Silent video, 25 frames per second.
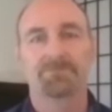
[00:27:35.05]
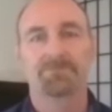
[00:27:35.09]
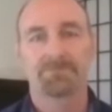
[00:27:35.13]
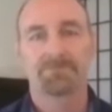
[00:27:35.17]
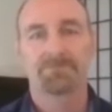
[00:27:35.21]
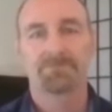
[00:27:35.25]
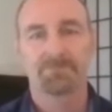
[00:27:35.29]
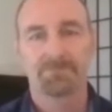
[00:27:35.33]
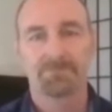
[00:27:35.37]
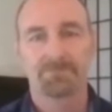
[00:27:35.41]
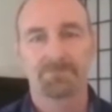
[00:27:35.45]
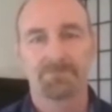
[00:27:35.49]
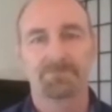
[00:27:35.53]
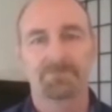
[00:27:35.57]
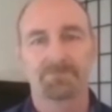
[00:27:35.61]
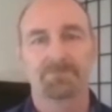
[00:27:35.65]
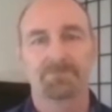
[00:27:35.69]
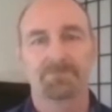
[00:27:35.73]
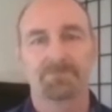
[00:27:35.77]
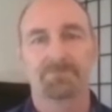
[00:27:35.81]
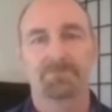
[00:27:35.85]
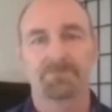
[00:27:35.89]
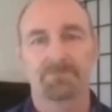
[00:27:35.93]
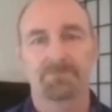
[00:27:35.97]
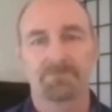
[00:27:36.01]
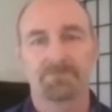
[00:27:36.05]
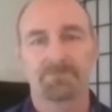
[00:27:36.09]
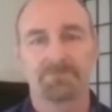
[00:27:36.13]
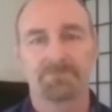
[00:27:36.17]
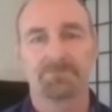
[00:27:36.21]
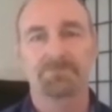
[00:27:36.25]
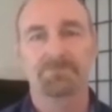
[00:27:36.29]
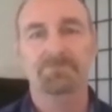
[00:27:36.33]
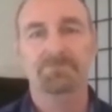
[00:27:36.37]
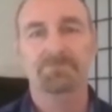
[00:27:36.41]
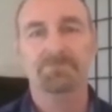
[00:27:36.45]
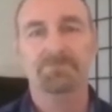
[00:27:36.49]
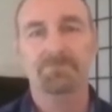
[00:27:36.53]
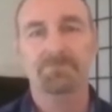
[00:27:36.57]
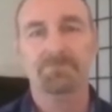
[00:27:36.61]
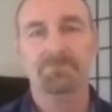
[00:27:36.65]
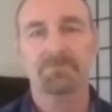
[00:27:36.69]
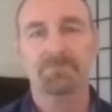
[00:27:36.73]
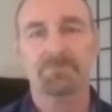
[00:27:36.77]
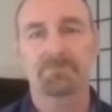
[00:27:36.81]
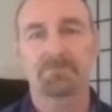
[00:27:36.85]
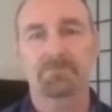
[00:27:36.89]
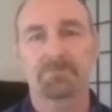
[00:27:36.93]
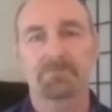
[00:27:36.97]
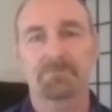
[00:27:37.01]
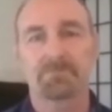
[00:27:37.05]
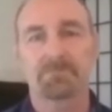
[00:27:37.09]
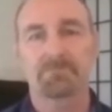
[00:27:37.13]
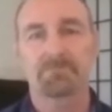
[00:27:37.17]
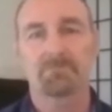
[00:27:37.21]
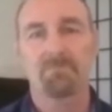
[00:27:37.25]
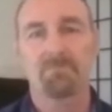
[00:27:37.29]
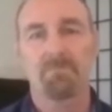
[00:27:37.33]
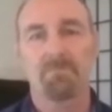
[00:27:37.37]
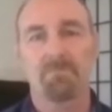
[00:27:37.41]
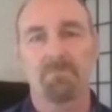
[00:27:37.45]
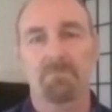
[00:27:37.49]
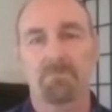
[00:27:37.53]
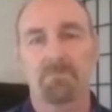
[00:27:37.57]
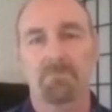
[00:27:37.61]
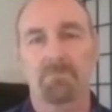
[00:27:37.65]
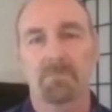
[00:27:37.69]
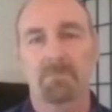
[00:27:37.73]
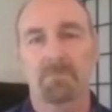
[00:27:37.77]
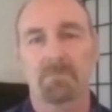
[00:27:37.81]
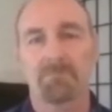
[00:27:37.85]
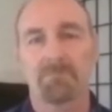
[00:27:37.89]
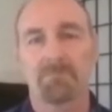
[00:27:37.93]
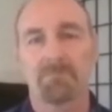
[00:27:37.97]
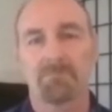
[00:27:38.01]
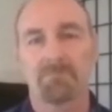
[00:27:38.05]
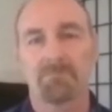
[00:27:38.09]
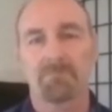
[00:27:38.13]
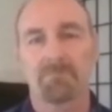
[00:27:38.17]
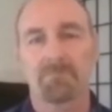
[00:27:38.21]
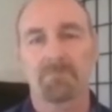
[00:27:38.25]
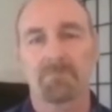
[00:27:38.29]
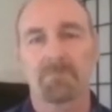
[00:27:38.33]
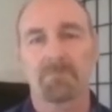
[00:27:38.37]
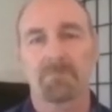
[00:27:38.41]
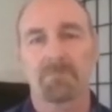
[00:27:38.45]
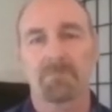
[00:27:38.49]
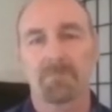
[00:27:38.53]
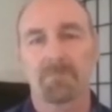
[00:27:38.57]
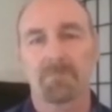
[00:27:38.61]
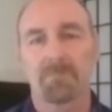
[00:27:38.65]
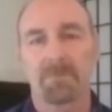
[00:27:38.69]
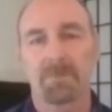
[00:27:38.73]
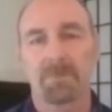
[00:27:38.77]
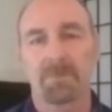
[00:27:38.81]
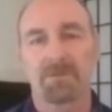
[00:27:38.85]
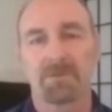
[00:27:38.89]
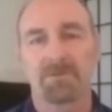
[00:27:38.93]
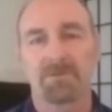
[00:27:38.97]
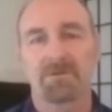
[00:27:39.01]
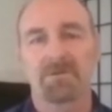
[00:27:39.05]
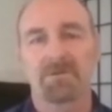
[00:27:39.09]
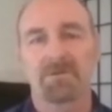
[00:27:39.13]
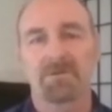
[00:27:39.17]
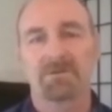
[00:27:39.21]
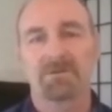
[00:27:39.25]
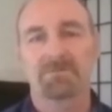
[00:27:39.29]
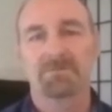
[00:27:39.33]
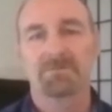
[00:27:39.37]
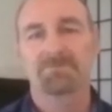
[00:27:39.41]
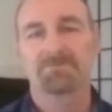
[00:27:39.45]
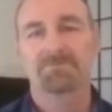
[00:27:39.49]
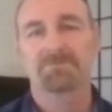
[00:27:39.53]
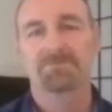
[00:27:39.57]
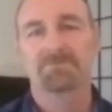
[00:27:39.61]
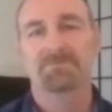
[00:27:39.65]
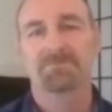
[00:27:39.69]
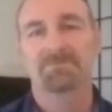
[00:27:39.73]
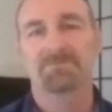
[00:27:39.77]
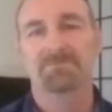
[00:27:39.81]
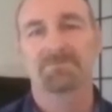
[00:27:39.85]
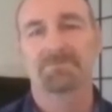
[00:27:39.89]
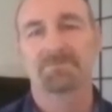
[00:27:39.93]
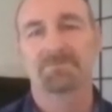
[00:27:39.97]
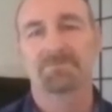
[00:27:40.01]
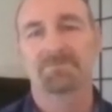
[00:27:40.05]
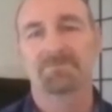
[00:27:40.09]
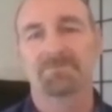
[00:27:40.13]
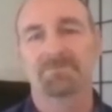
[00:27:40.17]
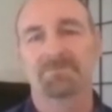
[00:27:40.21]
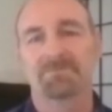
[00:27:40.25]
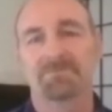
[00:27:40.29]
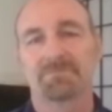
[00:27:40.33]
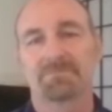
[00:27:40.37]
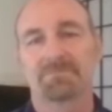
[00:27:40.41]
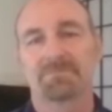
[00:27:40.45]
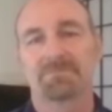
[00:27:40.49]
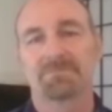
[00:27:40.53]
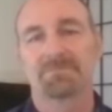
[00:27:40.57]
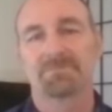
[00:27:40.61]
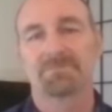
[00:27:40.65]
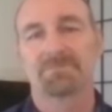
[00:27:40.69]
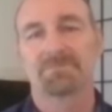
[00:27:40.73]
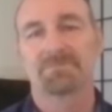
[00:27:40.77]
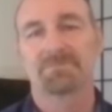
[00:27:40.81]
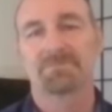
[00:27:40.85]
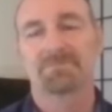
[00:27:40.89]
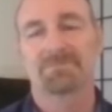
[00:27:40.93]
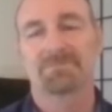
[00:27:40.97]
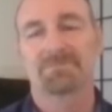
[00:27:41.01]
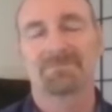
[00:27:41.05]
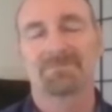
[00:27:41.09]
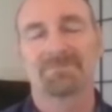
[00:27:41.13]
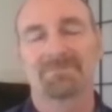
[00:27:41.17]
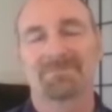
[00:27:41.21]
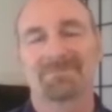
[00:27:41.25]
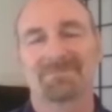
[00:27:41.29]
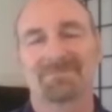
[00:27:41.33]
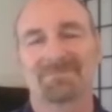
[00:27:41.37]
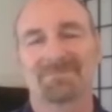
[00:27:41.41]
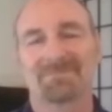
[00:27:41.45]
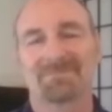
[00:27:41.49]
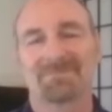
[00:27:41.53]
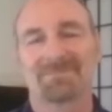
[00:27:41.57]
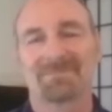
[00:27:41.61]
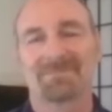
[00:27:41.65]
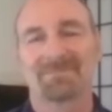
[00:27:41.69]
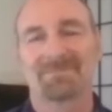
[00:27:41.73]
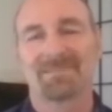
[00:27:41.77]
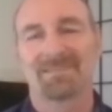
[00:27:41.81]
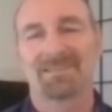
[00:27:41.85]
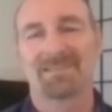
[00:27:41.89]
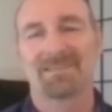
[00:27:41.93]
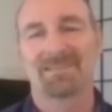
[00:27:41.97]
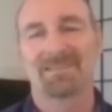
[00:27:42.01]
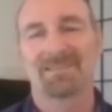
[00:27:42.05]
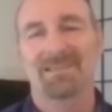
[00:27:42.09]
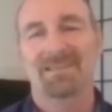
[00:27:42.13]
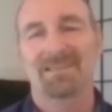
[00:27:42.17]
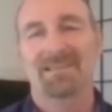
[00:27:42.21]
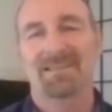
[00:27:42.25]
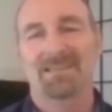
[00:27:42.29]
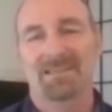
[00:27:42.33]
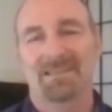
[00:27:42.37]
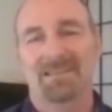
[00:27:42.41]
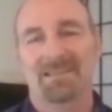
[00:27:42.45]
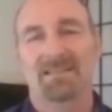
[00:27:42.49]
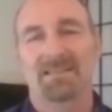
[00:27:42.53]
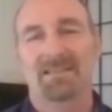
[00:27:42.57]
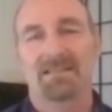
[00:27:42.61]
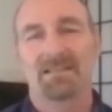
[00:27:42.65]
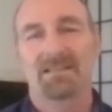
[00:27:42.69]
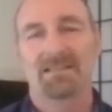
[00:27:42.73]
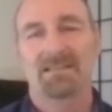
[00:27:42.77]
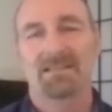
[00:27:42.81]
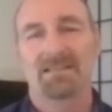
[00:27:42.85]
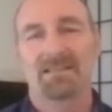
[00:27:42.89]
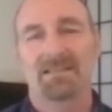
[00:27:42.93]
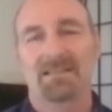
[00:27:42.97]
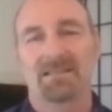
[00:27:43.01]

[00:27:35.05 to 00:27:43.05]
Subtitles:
This person isn't speaking.